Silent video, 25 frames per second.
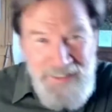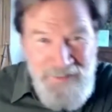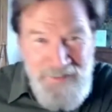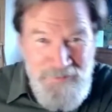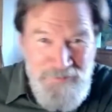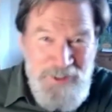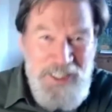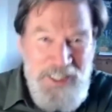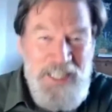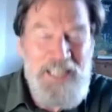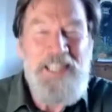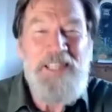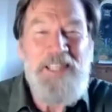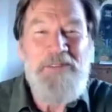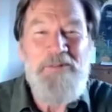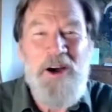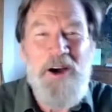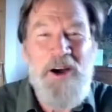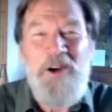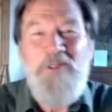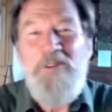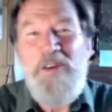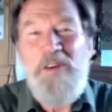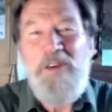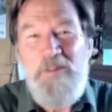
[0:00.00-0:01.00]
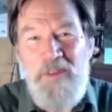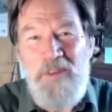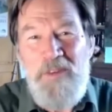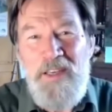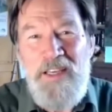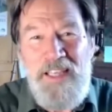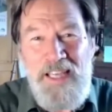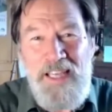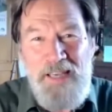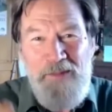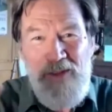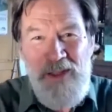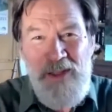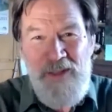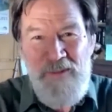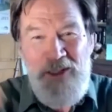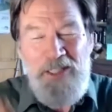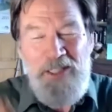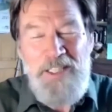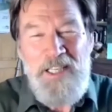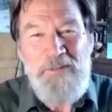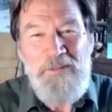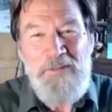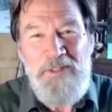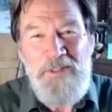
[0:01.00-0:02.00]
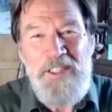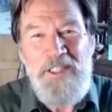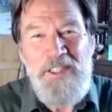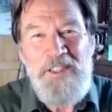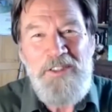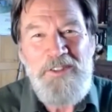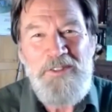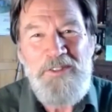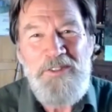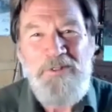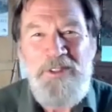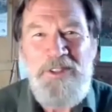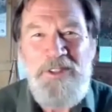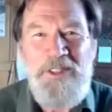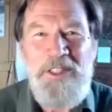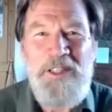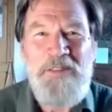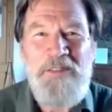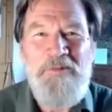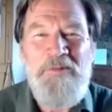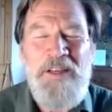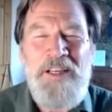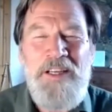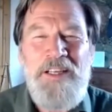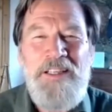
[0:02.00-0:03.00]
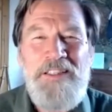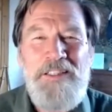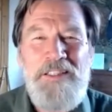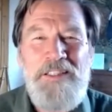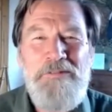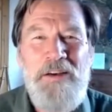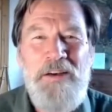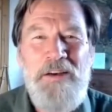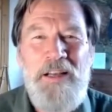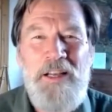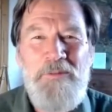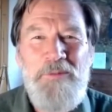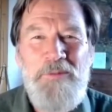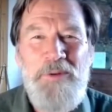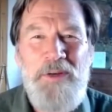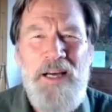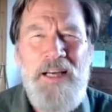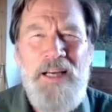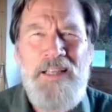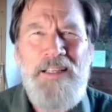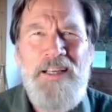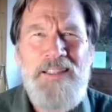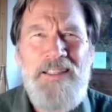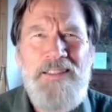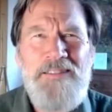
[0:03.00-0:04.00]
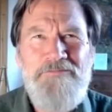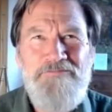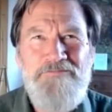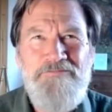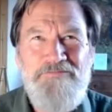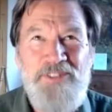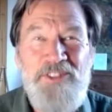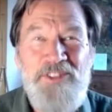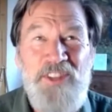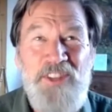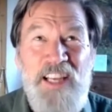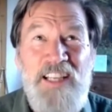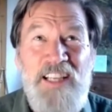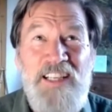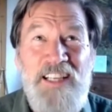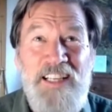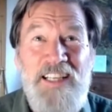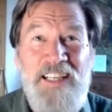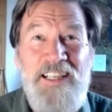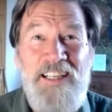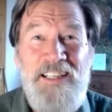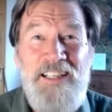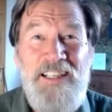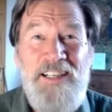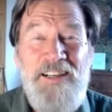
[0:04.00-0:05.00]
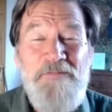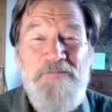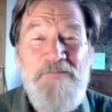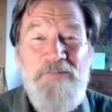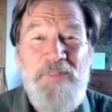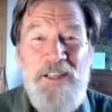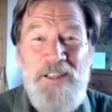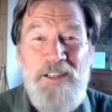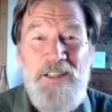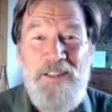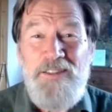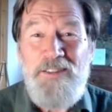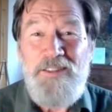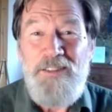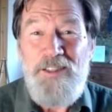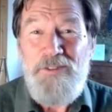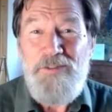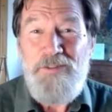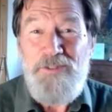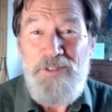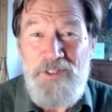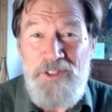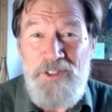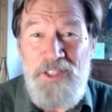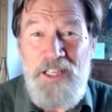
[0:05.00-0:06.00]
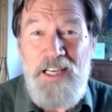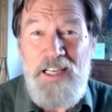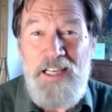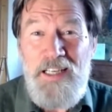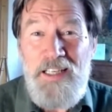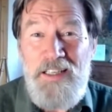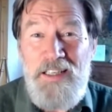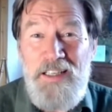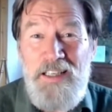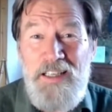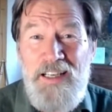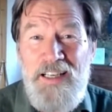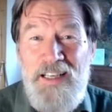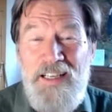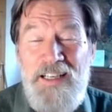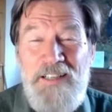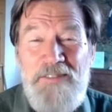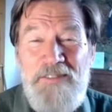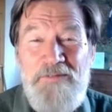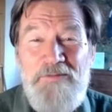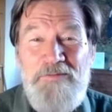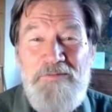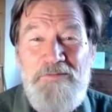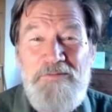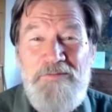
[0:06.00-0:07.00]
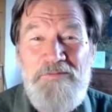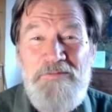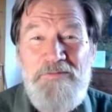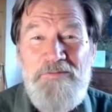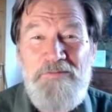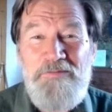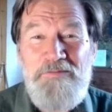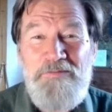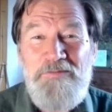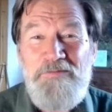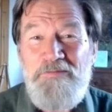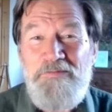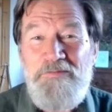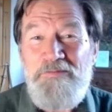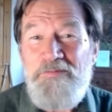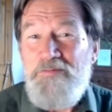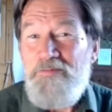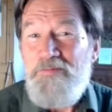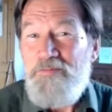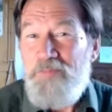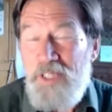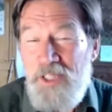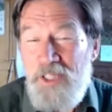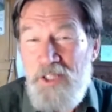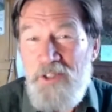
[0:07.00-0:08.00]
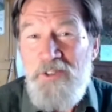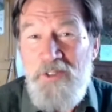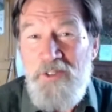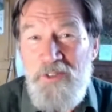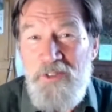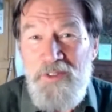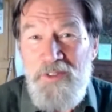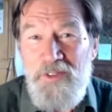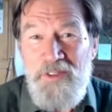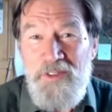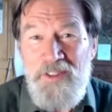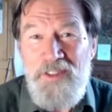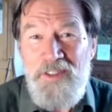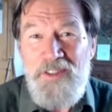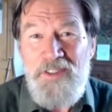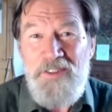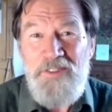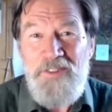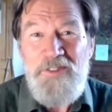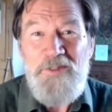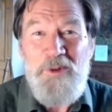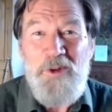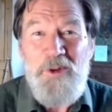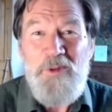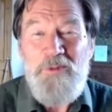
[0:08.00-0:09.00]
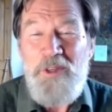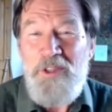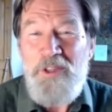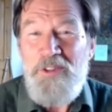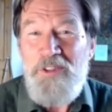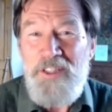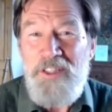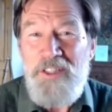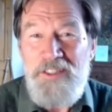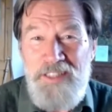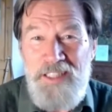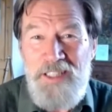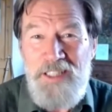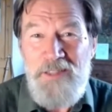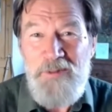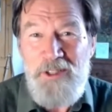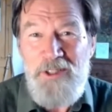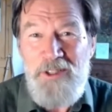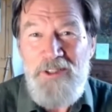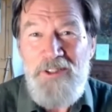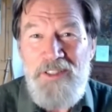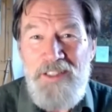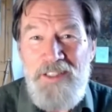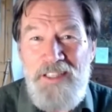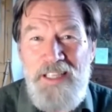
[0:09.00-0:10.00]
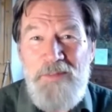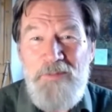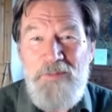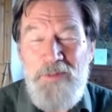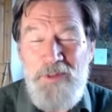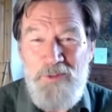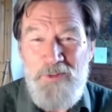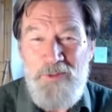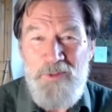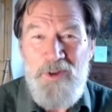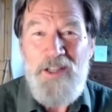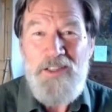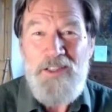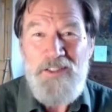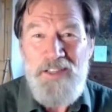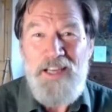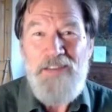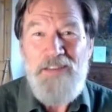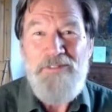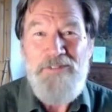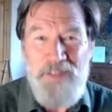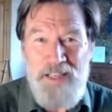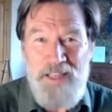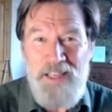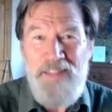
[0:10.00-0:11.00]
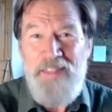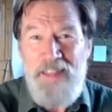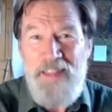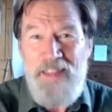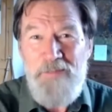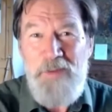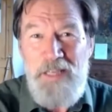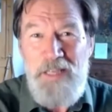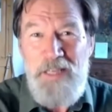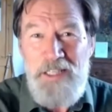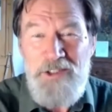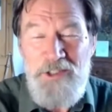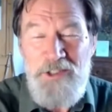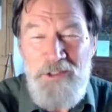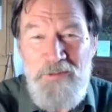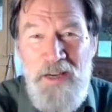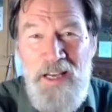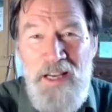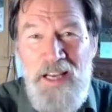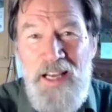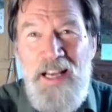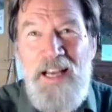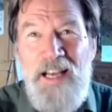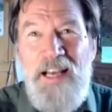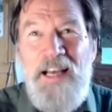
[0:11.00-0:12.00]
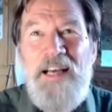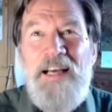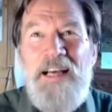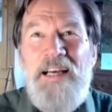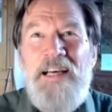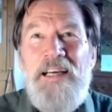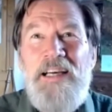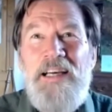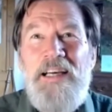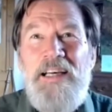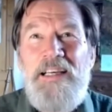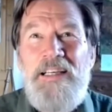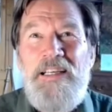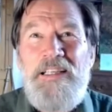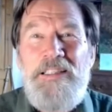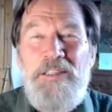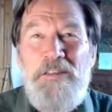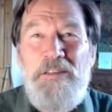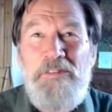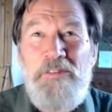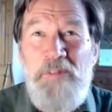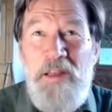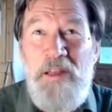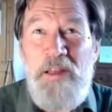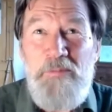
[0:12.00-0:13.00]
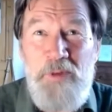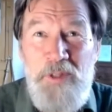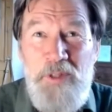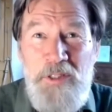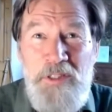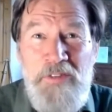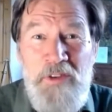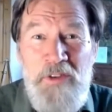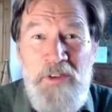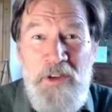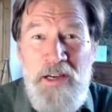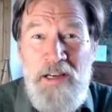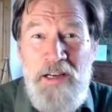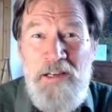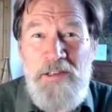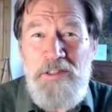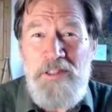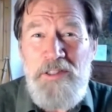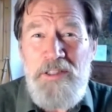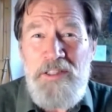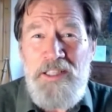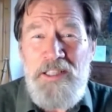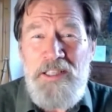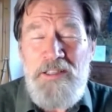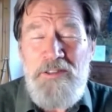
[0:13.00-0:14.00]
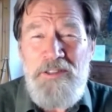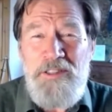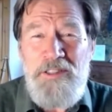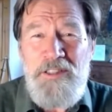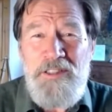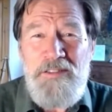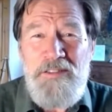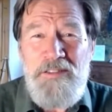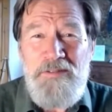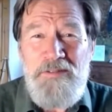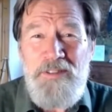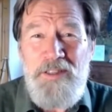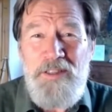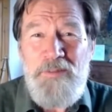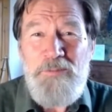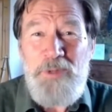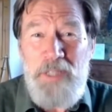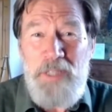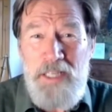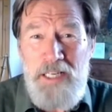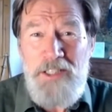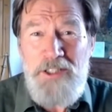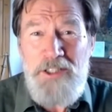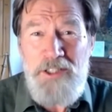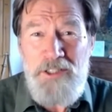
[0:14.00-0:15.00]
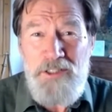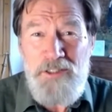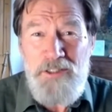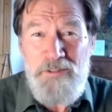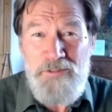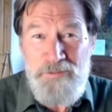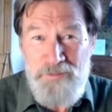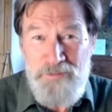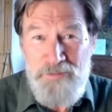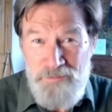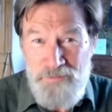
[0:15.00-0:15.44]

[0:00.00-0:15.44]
taking them home with me and keeping them in jam jars and watching them develop and sadly often die, because small boys aren't terribly good at keeping wildlife in their bedroom. So from that point of view, I was a predator of